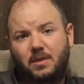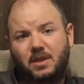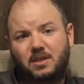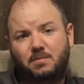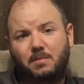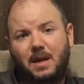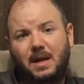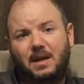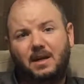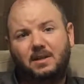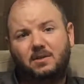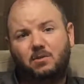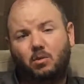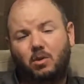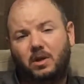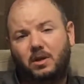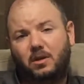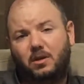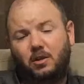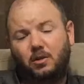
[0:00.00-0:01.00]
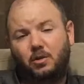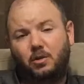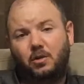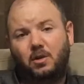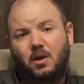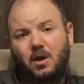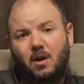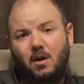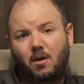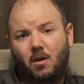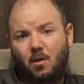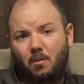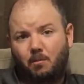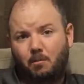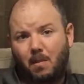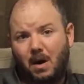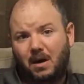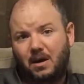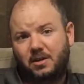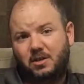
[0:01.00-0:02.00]
This maintenance will include
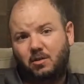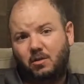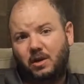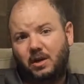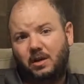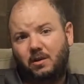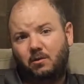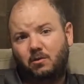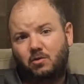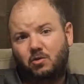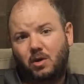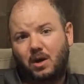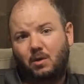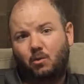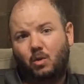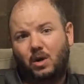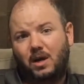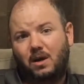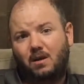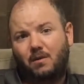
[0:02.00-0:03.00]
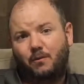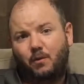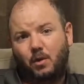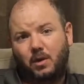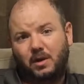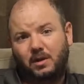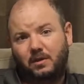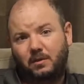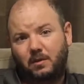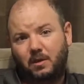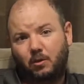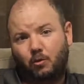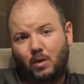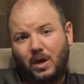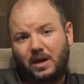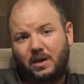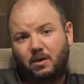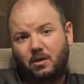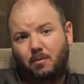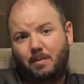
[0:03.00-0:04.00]
monitoring tread wear for
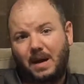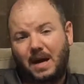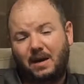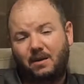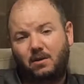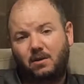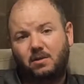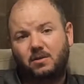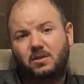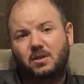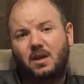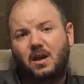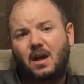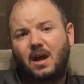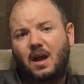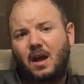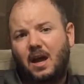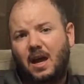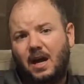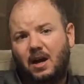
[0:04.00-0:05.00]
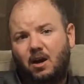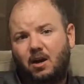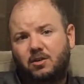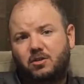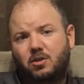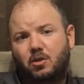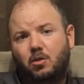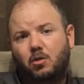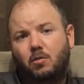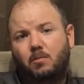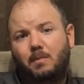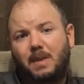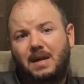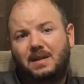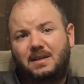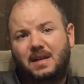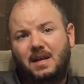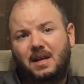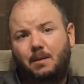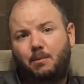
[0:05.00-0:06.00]
irregular patterns and also
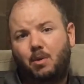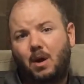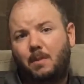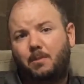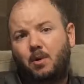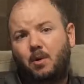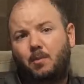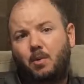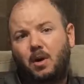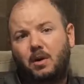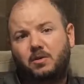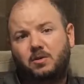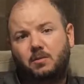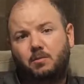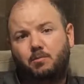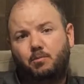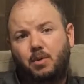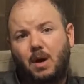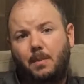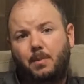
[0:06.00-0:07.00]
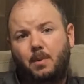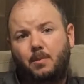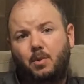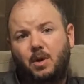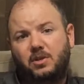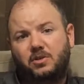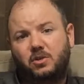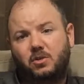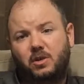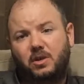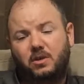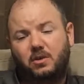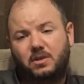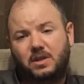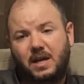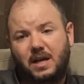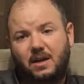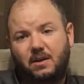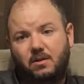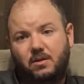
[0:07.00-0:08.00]
maintaining proper pressure in your
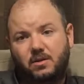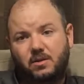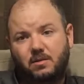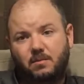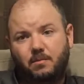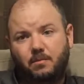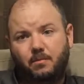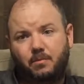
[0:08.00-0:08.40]
tires.